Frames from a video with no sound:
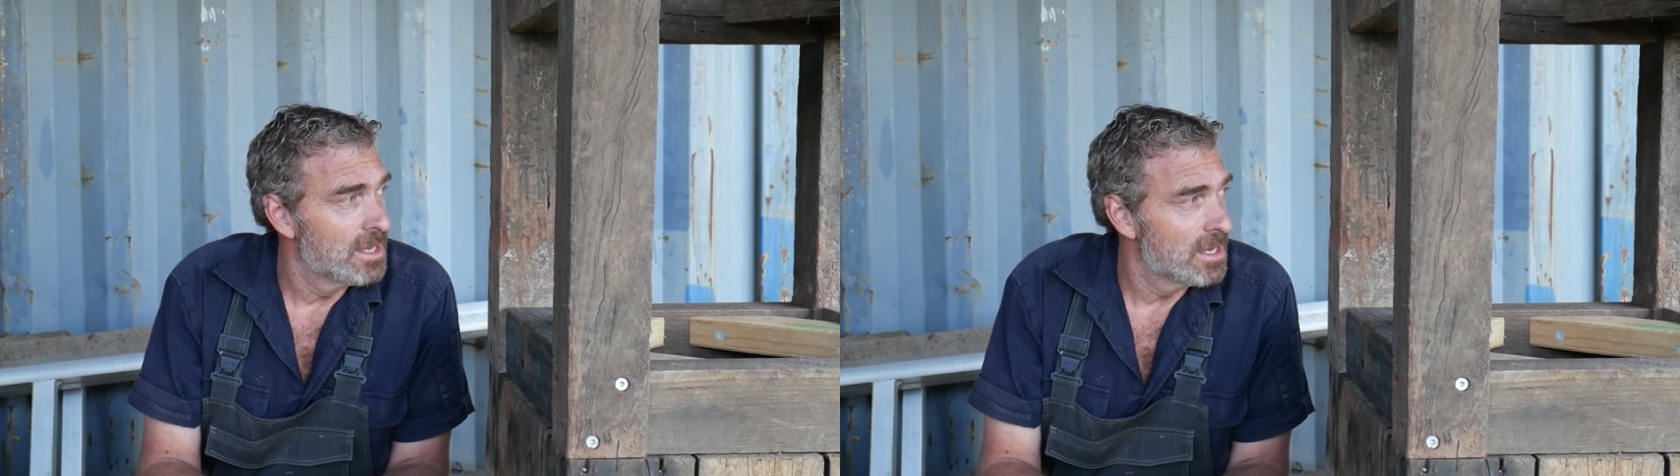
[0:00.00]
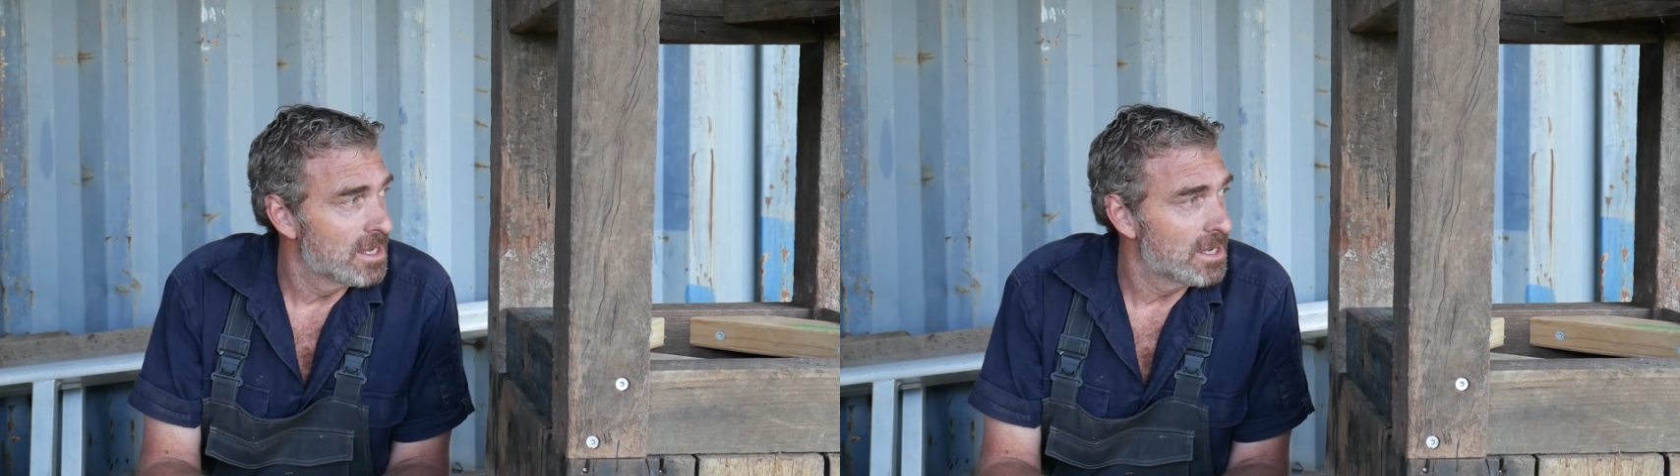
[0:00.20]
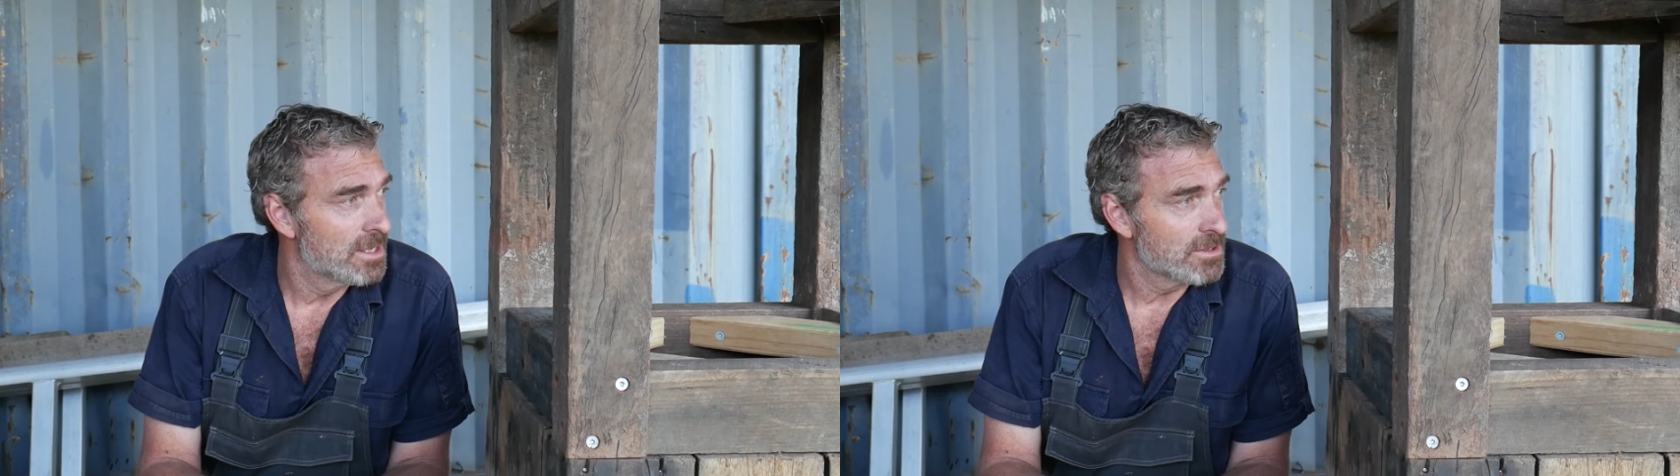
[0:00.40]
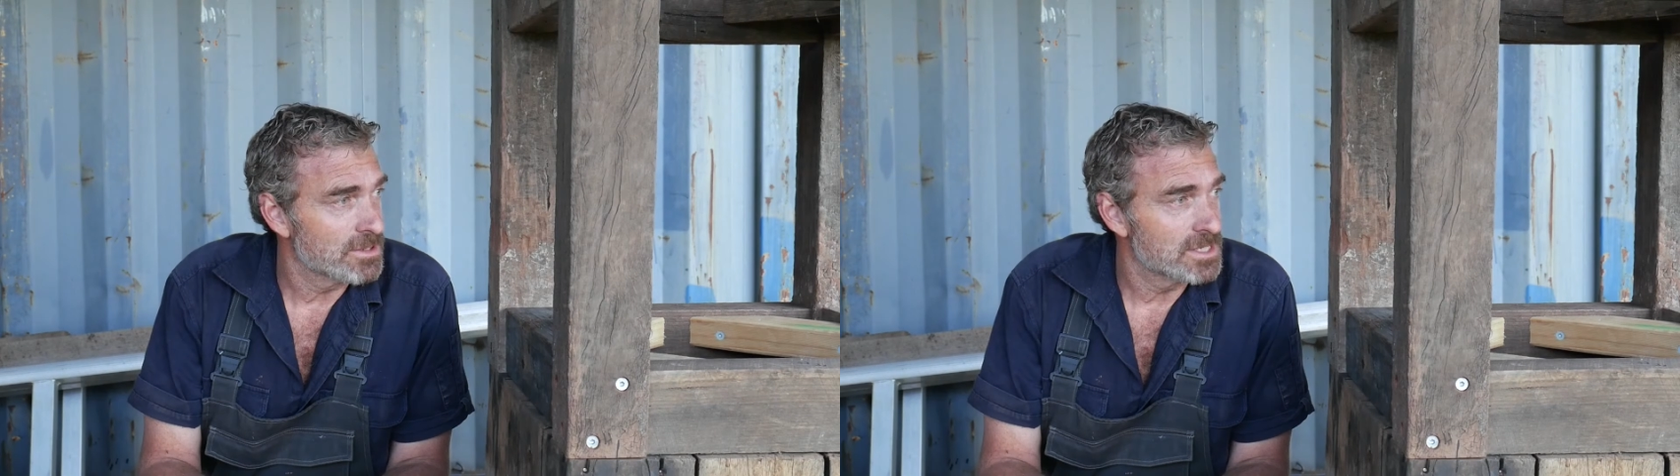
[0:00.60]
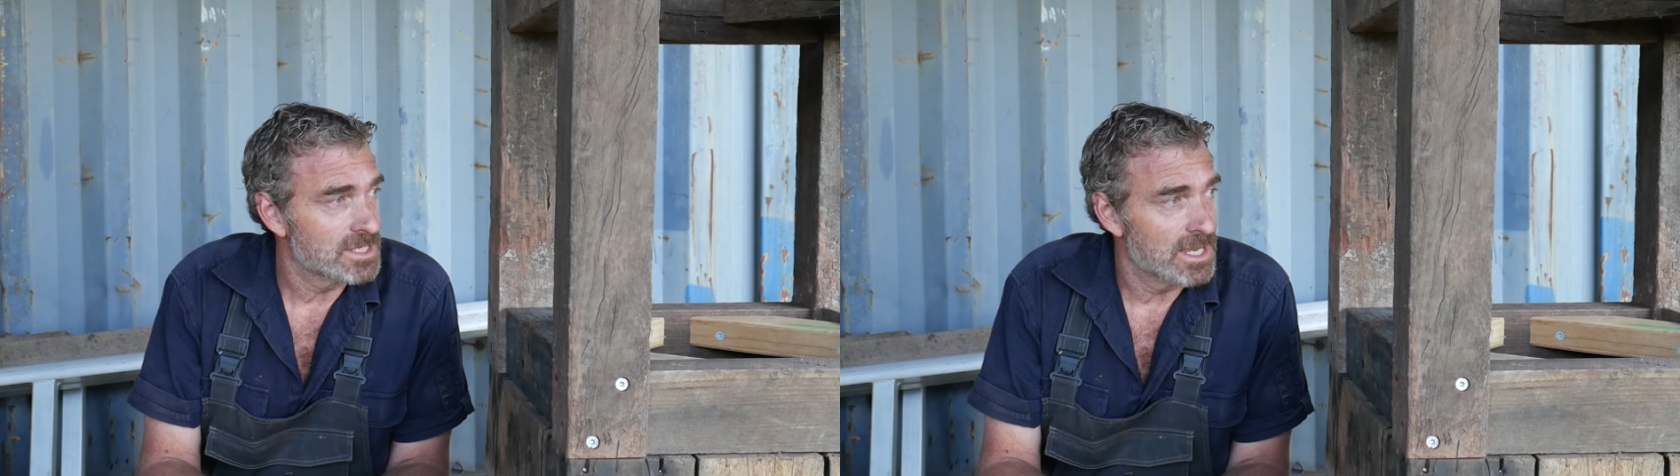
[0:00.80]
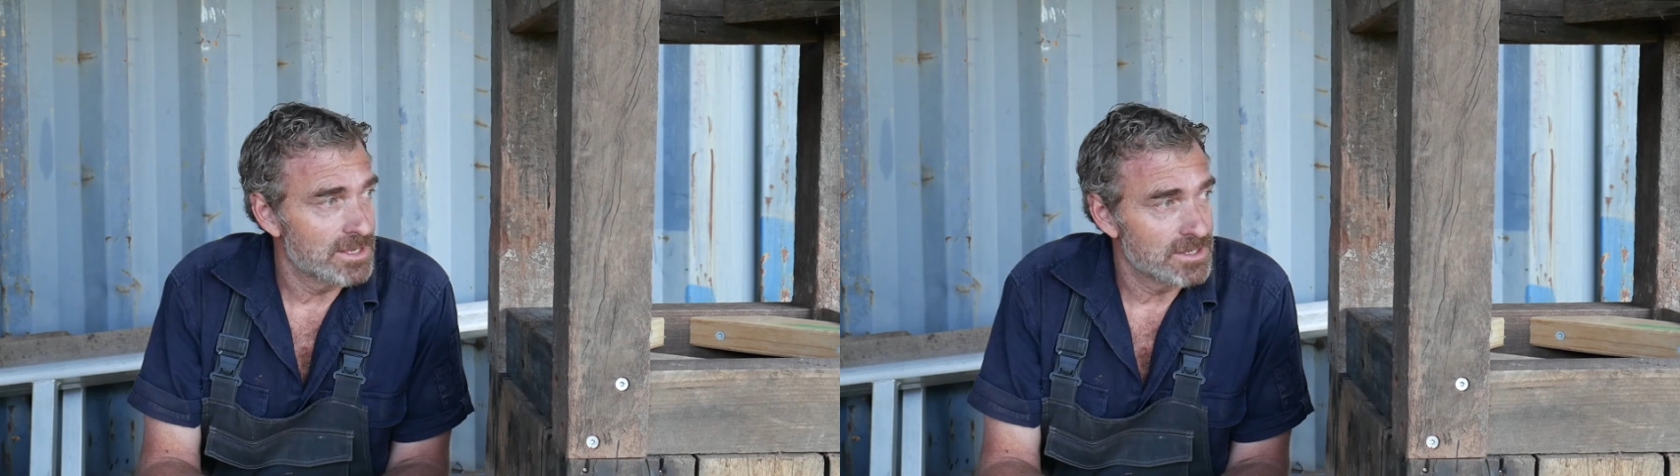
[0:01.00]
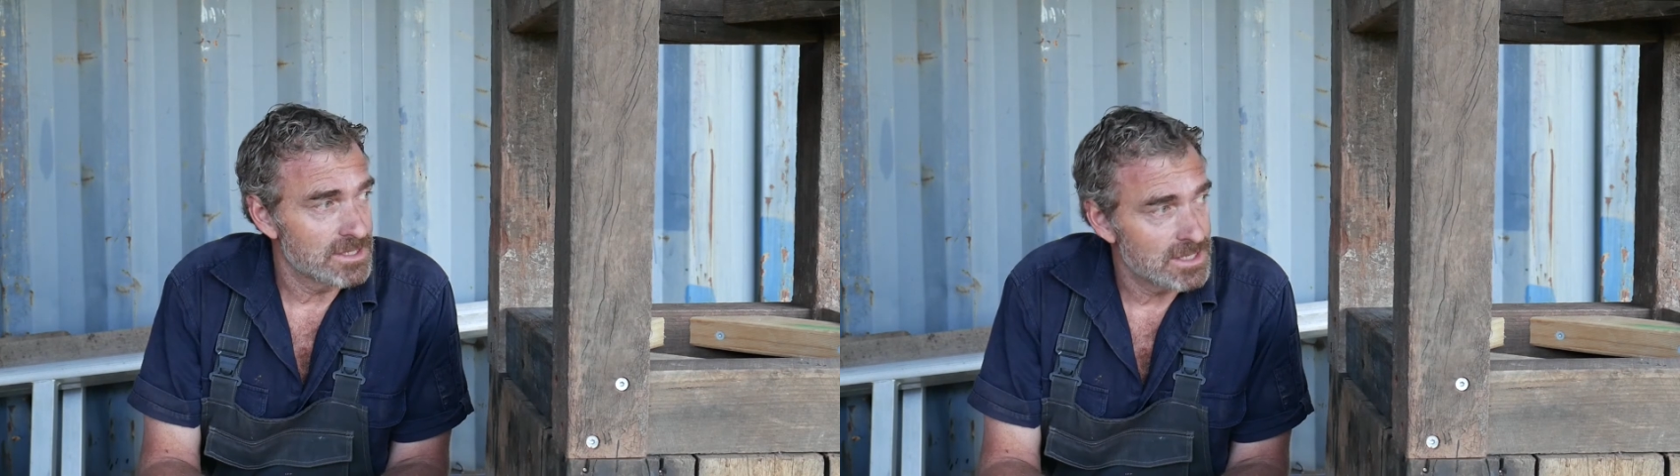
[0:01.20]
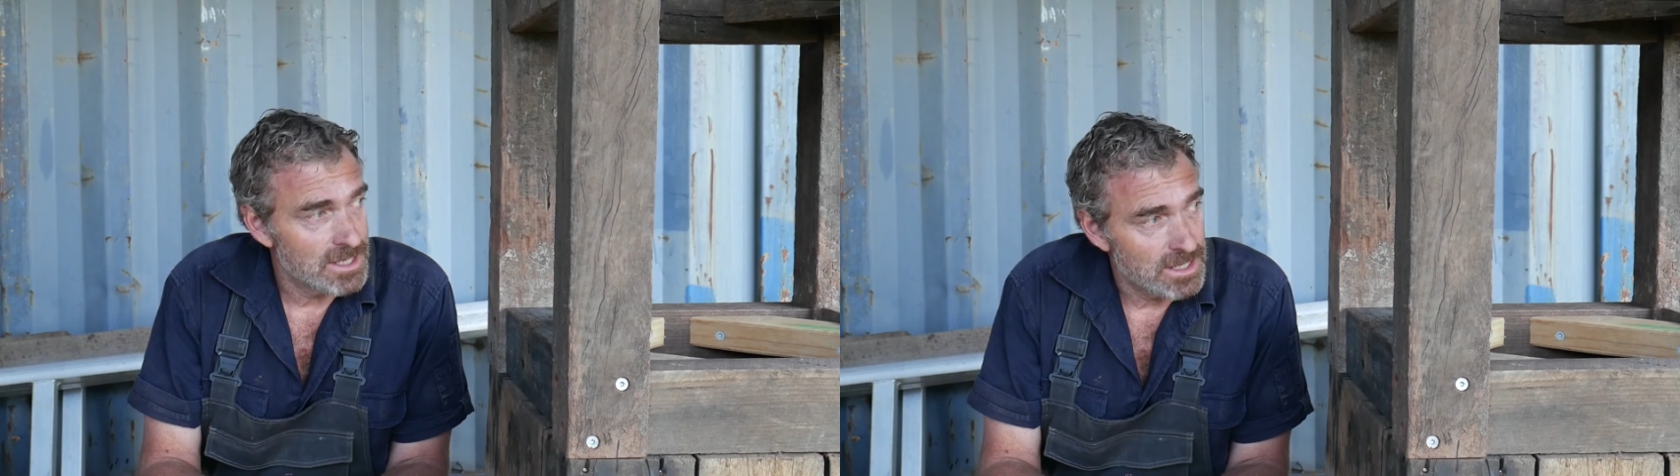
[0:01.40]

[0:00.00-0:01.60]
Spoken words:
Not to say that